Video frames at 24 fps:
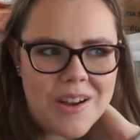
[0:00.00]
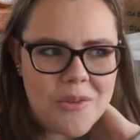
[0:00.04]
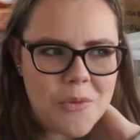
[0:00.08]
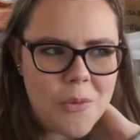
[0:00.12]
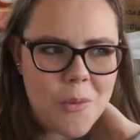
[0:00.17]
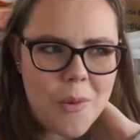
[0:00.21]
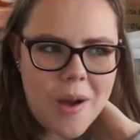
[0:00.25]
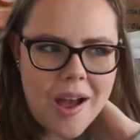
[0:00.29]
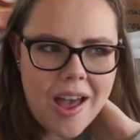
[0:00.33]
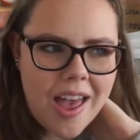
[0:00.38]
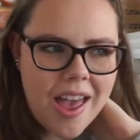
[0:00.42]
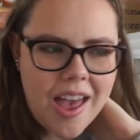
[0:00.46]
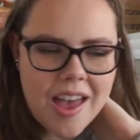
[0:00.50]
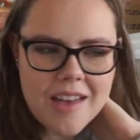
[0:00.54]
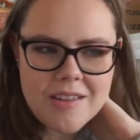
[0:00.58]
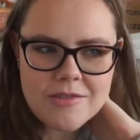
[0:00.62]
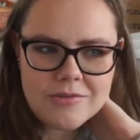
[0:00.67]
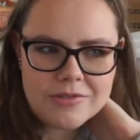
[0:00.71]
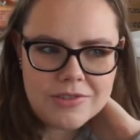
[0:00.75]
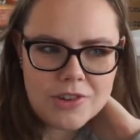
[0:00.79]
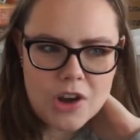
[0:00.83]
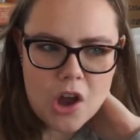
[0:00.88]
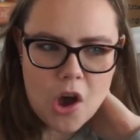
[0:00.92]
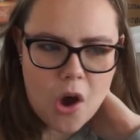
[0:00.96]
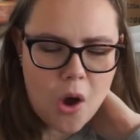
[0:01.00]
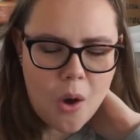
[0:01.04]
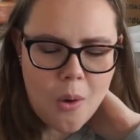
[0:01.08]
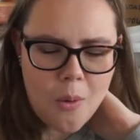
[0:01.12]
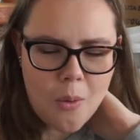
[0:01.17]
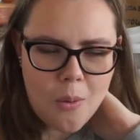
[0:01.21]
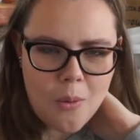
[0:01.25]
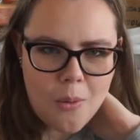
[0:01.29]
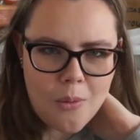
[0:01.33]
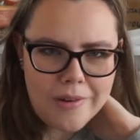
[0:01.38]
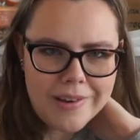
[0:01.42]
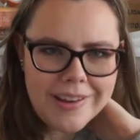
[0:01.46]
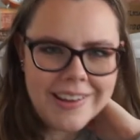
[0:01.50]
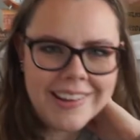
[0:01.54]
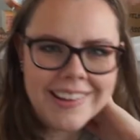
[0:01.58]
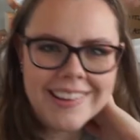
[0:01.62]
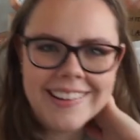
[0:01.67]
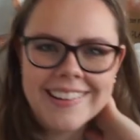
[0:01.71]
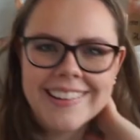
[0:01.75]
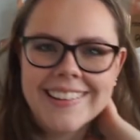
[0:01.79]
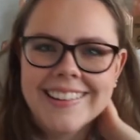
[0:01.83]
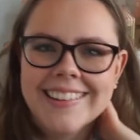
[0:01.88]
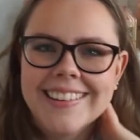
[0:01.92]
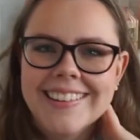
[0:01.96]
what? No.
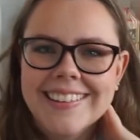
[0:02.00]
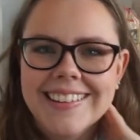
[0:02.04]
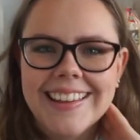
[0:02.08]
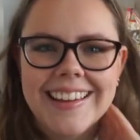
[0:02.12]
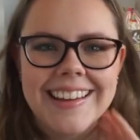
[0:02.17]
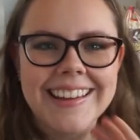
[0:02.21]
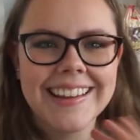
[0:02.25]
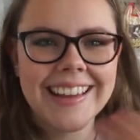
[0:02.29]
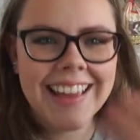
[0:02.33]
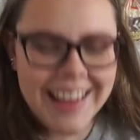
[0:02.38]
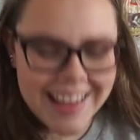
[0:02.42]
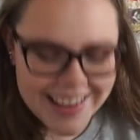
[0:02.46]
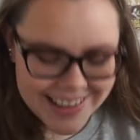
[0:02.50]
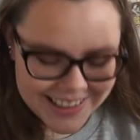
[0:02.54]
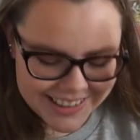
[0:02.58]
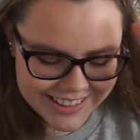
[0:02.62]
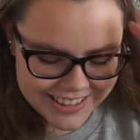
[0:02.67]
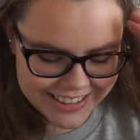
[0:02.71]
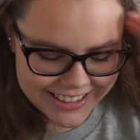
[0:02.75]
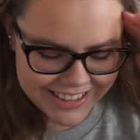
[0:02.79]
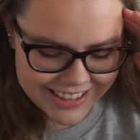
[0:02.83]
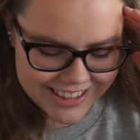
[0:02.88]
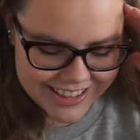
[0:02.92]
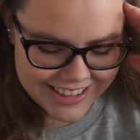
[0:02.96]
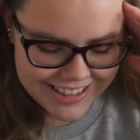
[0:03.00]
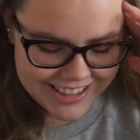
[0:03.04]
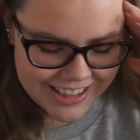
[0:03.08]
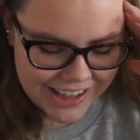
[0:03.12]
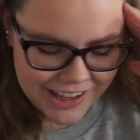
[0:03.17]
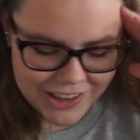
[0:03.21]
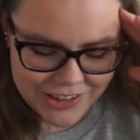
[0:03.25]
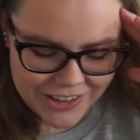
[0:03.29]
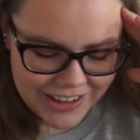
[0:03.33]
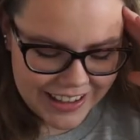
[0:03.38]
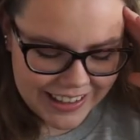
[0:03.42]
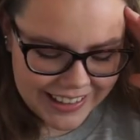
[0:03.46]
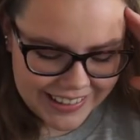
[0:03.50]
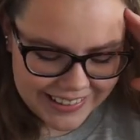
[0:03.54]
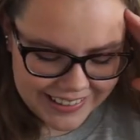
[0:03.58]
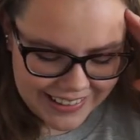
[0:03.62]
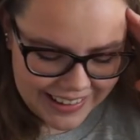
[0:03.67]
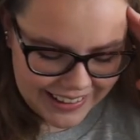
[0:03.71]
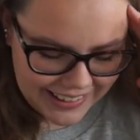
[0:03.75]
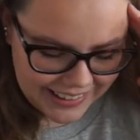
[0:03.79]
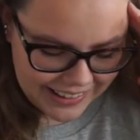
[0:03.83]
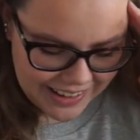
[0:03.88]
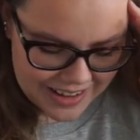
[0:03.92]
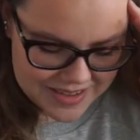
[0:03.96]
Like just stuttering and
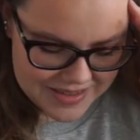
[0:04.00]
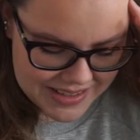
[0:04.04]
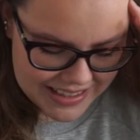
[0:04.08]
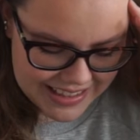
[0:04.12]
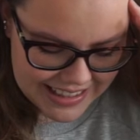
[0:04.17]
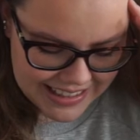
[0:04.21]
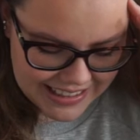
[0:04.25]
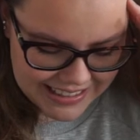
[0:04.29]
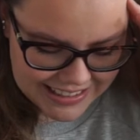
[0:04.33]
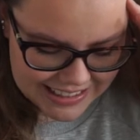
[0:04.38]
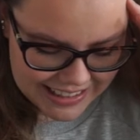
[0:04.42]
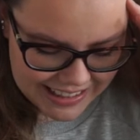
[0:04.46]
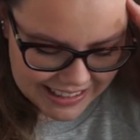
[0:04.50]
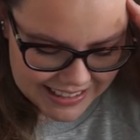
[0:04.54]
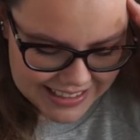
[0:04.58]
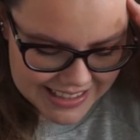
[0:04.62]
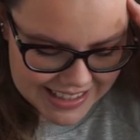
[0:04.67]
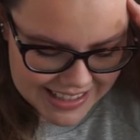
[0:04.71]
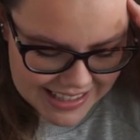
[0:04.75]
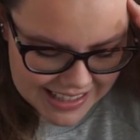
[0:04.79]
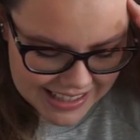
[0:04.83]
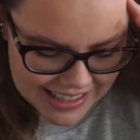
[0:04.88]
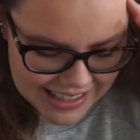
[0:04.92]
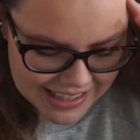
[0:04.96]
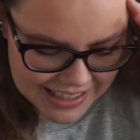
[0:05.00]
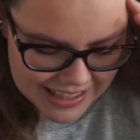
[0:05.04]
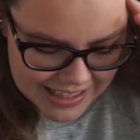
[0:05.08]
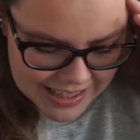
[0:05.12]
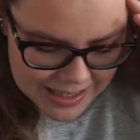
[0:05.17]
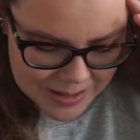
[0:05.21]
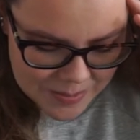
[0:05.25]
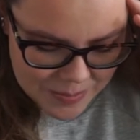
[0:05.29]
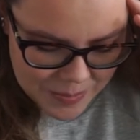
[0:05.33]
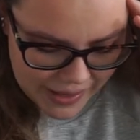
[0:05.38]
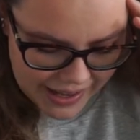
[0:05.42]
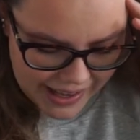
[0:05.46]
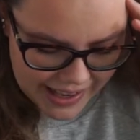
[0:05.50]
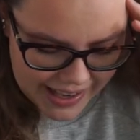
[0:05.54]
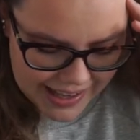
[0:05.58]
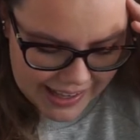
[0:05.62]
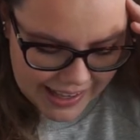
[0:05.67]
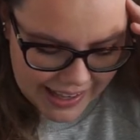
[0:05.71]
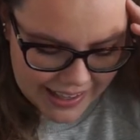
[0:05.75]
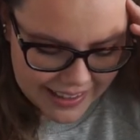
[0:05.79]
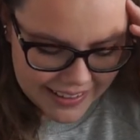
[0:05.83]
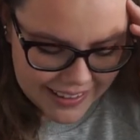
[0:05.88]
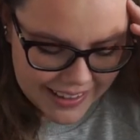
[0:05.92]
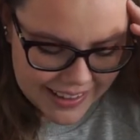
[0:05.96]
like not making sense, but I
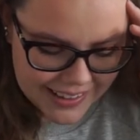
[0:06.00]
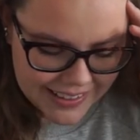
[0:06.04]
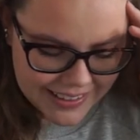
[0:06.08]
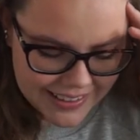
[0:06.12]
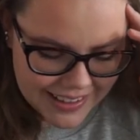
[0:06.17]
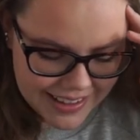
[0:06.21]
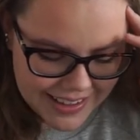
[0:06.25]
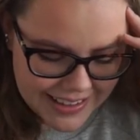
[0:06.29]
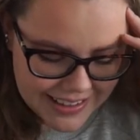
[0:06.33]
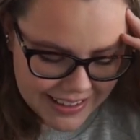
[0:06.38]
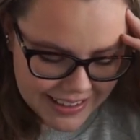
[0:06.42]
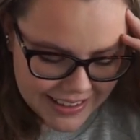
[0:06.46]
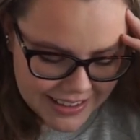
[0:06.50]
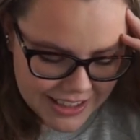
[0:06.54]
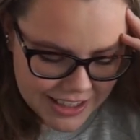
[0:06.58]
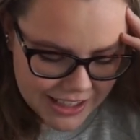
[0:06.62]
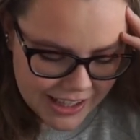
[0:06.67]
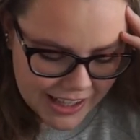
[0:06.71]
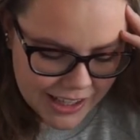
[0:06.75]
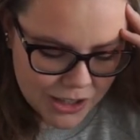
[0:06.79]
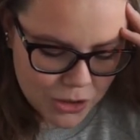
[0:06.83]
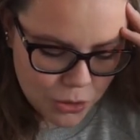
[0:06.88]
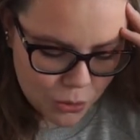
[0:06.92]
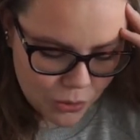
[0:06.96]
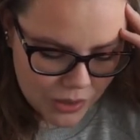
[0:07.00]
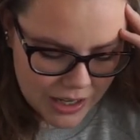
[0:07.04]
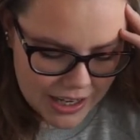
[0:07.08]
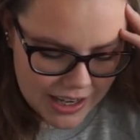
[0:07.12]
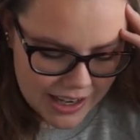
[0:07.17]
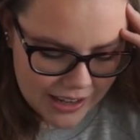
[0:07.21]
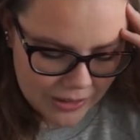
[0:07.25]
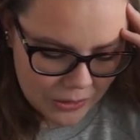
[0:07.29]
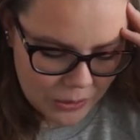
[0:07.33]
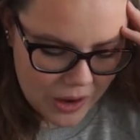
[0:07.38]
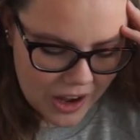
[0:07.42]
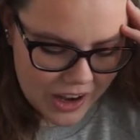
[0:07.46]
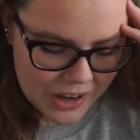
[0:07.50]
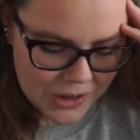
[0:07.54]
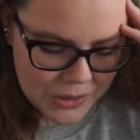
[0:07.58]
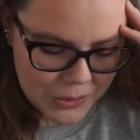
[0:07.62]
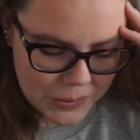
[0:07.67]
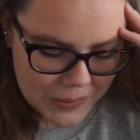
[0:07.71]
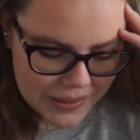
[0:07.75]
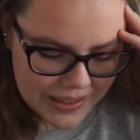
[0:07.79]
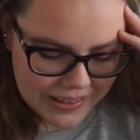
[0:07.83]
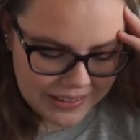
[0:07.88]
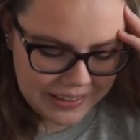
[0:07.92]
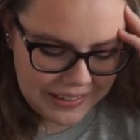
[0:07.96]
kind of like the idea to agree and walk
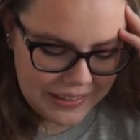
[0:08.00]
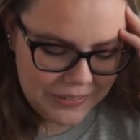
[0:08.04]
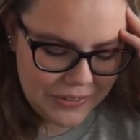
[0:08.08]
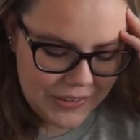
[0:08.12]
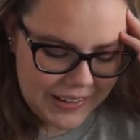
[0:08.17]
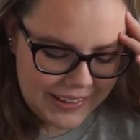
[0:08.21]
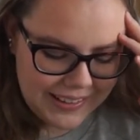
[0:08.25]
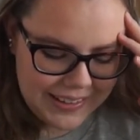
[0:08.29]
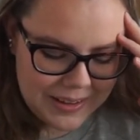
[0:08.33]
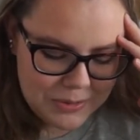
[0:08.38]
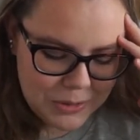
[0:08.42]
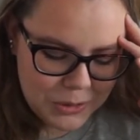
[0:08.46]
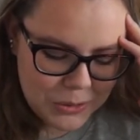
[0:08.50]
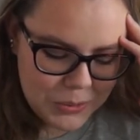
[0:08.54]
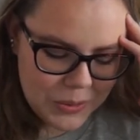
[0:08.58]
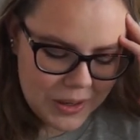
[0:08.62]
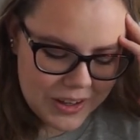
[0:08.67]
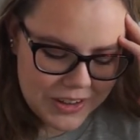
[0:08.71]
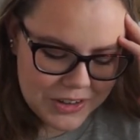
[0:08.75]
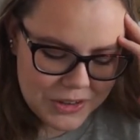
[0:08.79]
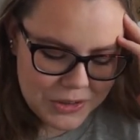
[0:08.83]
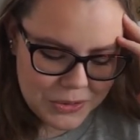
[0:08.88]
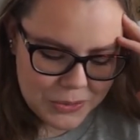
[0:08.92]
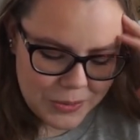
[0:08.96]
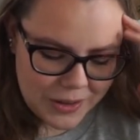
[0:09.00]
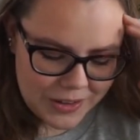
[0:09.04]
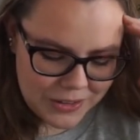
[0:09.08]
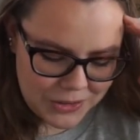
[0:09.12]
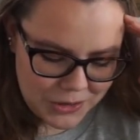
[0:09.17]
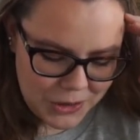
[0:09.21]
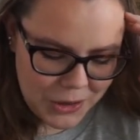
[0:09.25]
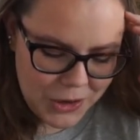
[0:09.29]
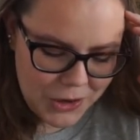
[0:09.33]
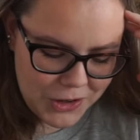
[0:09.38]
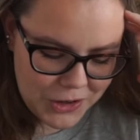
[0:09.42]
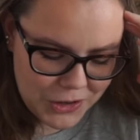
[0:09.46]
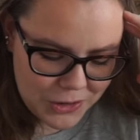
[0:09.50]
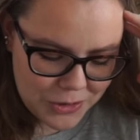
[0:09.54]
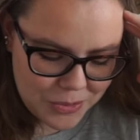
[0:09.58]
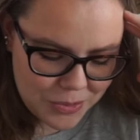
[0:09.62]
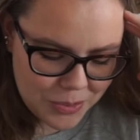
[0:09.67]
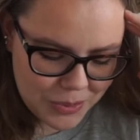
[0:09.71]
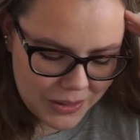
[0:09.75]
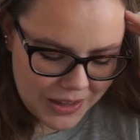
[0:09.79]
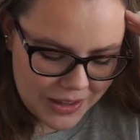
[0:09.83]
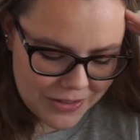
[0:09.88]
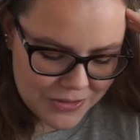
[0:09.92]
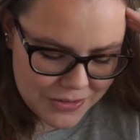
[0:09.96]
away, leaving them to wonder whether you're
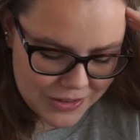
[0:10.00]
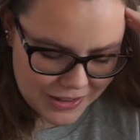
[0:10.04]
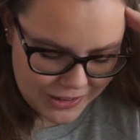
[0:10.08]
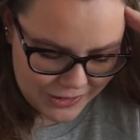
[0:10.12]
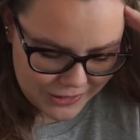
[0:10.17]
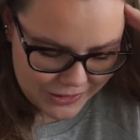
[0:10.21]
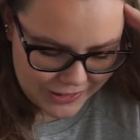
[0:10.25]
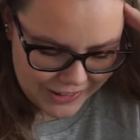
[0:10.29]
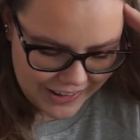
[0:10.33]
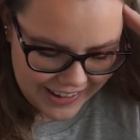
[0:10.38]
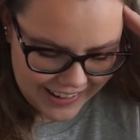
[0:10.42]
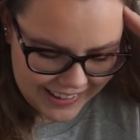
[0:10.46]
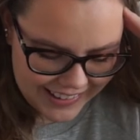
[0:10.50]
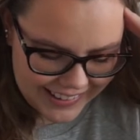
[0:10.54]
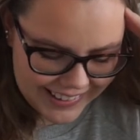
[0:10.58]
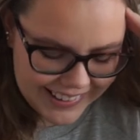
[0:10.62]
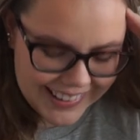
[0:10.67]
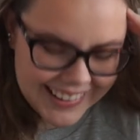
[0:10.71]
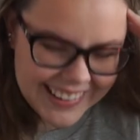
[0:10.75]
bluffing or not.